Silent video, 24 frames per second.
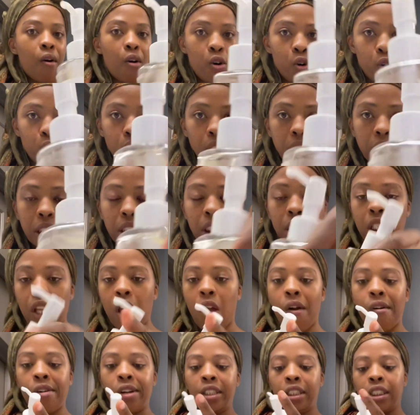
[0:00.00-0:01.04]

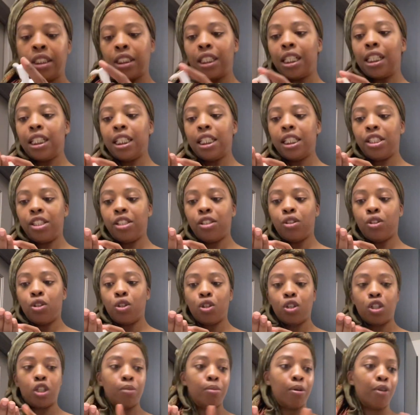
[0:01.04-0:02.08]
oil, cleansing
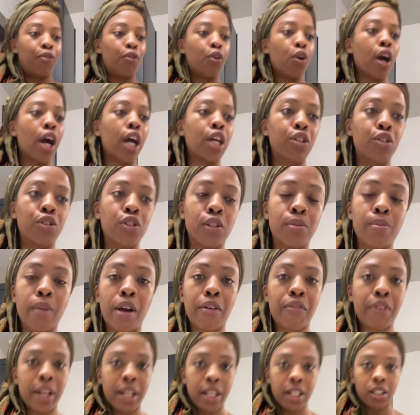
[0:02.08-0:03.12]
oil before I use
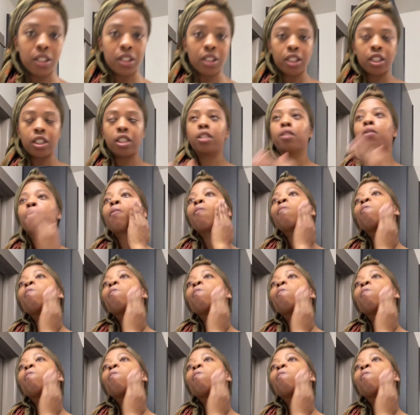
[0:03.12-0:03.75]
my regular